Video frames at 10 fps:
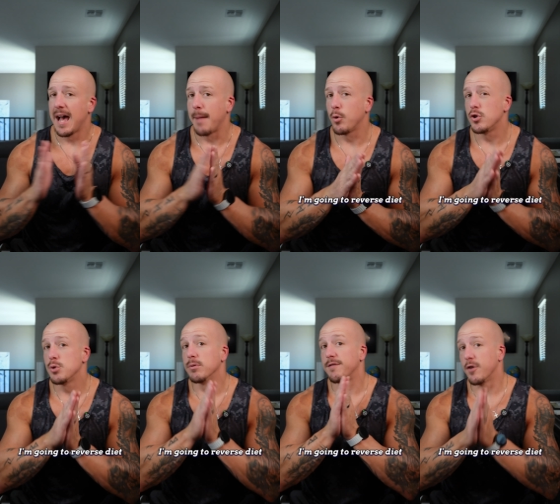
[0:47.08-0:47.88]
I'm going
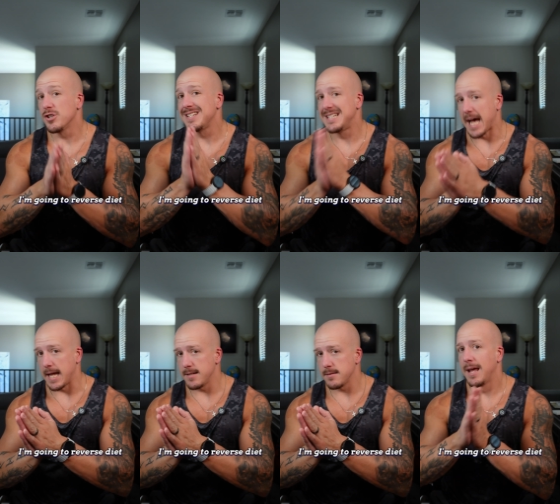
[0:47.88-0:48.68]
to reverse
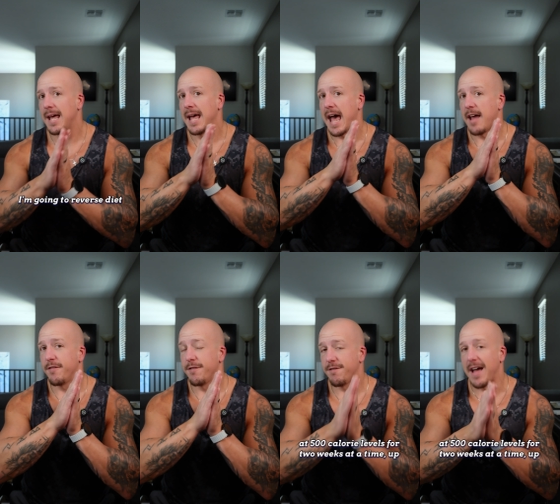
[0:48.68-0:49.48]
diet at
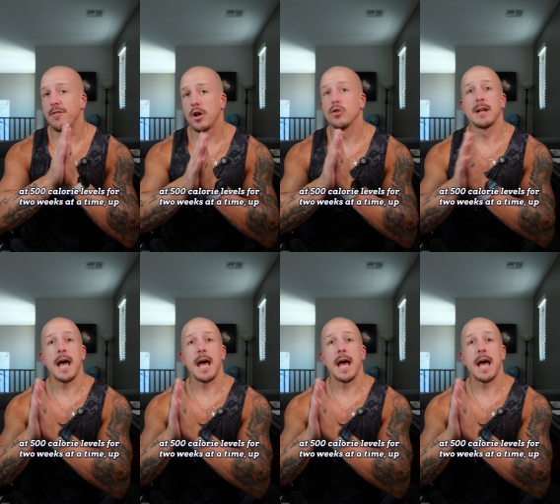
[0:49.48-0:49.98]
500